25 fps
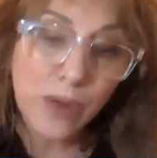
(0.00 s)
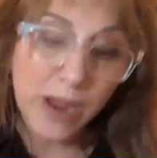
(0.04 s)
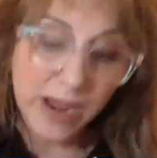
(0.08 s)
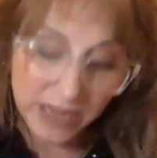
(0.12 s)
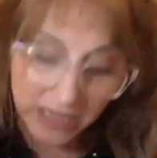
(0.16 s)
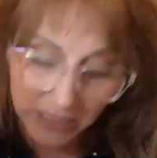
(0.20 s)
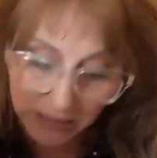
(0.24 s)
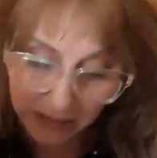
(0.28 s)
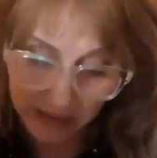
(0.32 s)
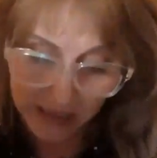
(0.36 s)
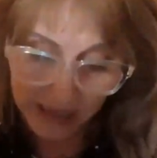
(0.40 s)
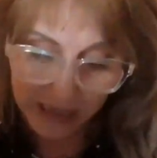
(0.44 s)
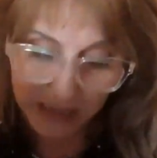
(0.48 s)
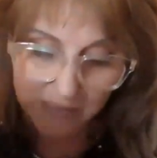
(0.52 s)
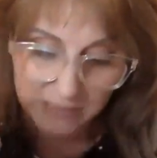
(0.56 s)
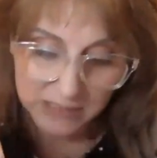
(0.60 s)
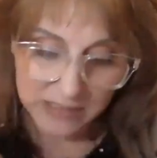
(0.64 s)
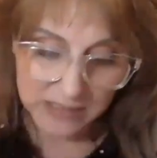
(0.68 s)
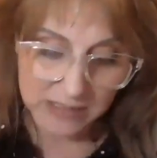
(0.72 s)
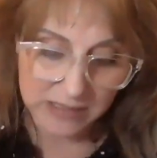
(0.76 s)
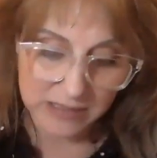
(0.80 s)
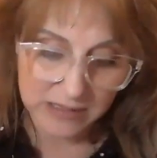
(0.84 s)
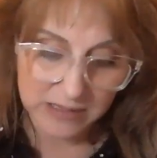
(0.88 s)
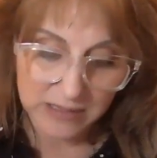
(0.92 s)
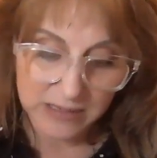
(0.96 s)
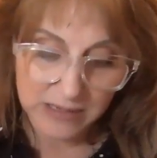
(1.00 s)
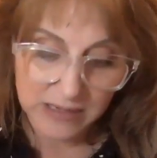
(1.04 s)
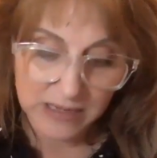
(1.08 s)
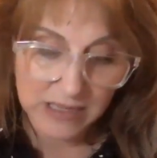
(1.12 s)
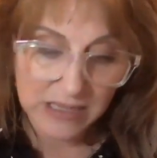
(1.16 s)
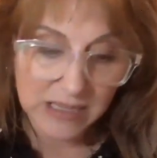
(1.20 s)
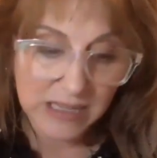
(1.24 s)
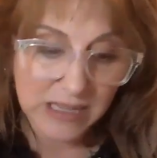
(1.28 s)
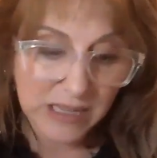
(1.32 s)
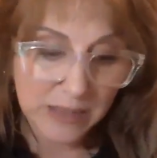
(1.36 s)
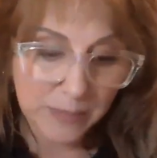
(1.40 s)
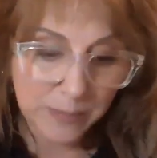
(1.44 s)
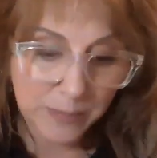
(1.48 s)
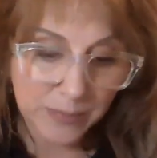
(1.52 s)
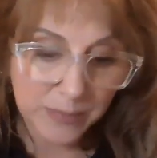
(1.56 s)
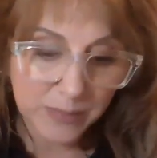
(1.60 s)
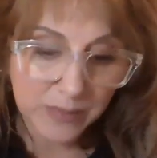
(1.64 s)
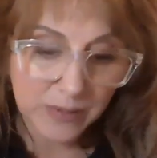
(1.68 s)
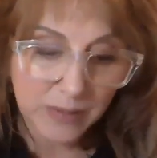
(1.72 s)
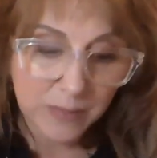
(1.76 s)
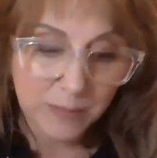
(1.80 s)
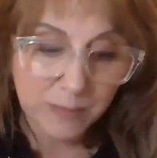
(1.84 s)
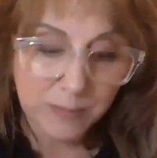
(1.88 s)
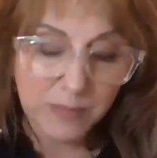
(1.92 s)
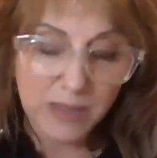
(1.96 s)
regulate, keep
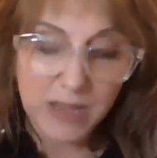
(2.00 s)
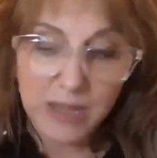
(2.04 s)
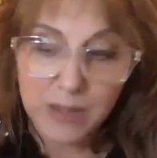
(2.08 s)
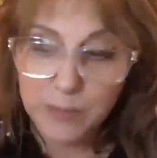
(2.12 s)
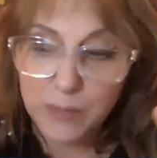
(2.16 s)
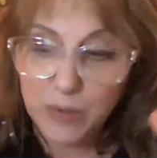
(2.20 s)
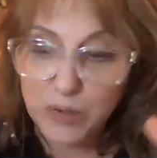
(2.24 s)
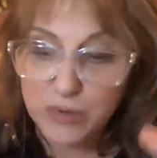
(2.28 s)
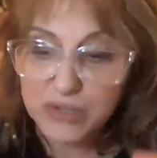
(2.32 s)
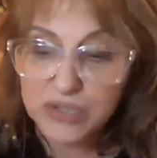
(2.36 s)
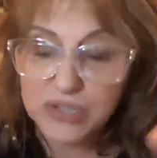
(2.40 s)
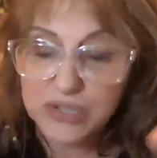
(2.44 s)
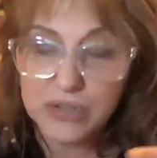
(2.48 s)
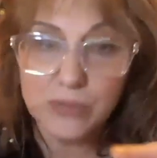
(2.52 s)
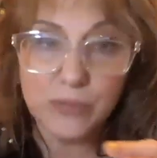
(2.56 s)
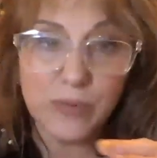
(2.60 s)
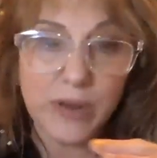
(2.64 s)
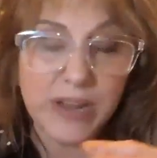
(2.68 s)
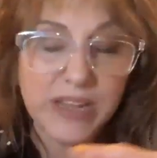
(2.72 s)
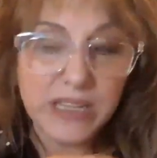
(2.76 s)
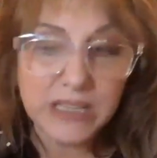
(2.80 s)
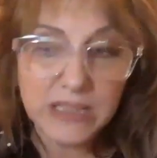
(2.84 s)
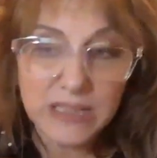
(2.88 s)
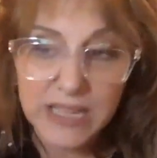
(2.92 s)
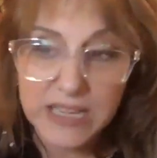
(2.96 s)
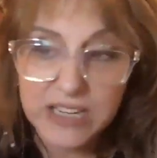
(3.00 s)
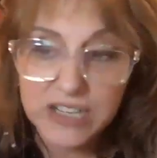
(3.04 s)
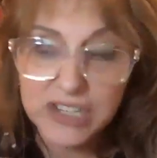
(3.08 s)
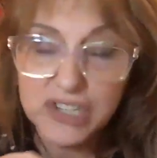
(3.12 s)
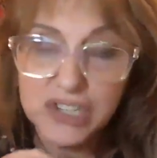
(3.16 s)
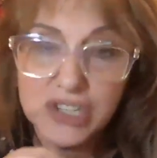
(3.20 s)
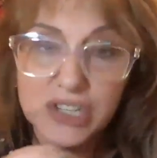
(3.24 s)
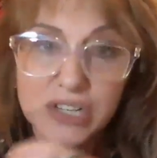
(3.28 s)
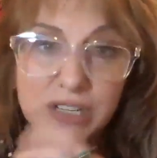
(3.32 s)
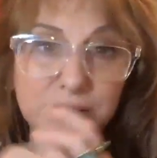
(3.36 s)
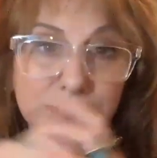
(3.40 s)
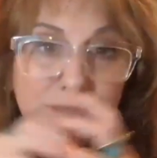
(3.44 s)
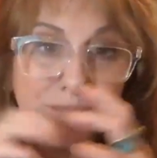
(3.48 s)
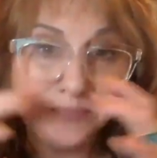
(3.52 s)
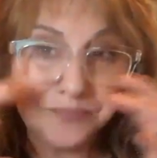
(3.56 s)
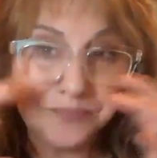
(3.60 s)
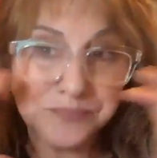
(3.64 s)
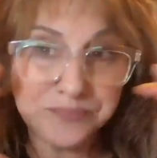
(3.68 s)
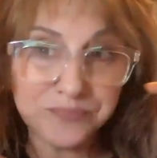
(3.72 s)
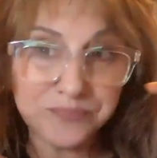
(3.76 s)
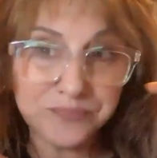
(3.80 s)
my emotional regulation